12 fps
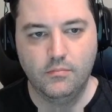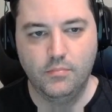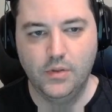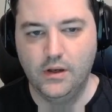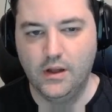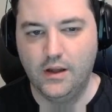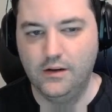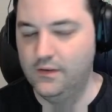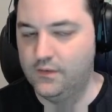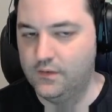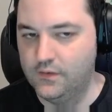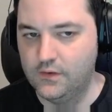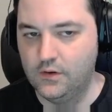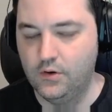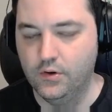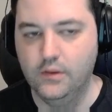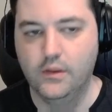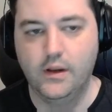but not
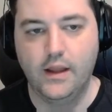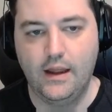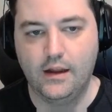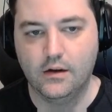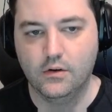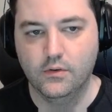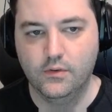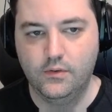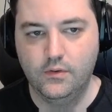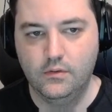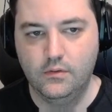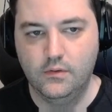necessarily the diagonals.